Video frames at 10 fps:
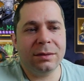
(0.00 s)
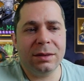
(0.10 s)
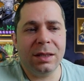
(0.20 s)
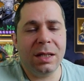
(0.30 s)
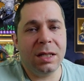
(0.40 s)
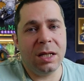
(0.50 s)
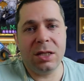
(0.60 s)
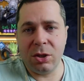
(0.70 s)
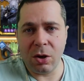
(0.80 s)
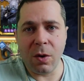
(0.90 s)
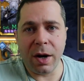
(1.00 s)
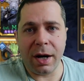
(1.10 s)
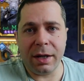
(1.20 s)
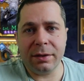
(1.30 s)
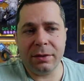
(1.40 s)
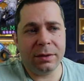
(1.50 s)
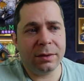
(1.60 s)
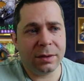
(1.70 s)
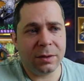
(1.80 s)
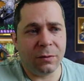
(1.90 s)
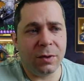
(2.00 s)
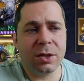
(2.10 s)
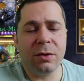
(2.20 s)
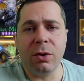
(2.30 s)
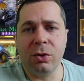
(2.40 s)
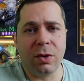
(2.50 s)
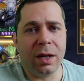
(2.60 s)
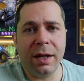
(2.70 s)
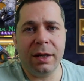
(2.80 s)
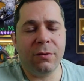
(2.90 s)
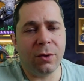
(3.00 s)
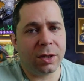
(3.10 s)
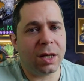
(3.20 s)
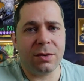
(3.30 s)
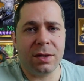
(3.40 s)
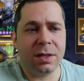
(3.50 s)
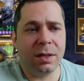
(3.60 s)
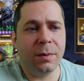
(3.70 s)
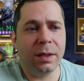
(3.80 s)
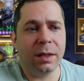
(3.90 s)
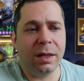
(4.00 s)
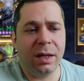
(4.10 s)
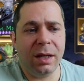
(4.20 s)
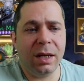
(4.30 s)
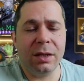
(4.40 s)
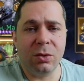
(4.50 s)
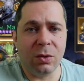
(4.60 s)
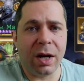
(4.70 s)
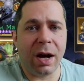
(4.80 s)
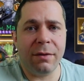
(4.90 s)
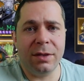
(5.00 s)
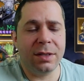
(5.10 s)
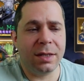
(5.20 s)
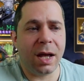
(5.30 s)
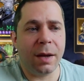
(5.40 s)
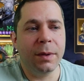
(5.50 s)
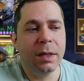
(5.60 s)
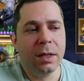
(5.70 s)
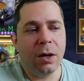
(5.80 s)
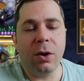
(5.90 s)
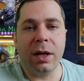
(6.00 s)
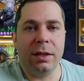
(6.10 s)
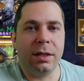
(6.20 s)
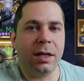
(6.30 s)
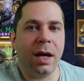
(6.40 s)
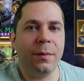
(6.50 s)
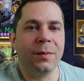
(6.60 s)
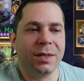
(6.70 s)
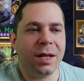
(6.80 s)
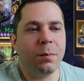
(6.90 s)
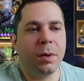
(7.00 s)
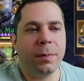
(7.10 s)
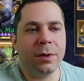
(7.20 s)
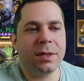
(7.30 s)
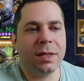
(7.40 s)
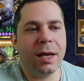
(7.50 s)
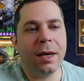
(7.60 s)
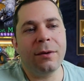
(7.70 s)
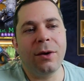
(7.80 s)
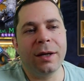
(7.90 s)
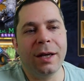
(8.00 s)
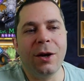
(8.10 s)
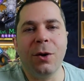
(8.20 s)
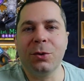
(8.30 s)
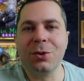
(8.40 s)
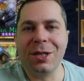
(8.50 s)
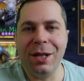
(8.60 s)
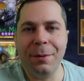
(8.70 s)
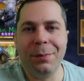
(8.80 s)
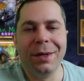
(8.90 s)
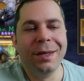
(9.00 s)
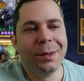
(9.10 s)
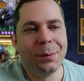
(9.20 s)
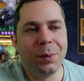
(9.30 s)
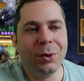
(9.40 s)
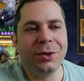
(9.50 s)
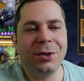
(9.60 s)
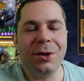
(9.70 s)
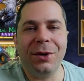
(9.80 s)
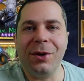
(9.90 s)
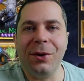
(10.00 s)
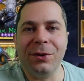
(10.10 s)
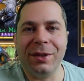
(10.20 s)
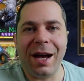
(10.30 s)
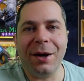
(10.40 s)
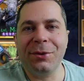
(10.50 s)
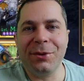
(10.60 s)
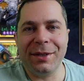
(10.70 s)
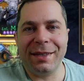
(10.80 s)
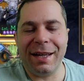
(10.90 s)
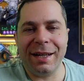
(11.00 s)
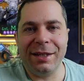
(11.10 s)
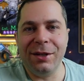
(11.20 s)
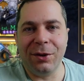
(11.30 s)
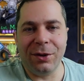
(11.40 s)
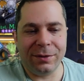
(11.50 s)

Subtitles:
it's so hard. First of all, to collect 4000 stamina and to have this time. Okay, the time some people say, okay, go to sleep, put your on auto attack your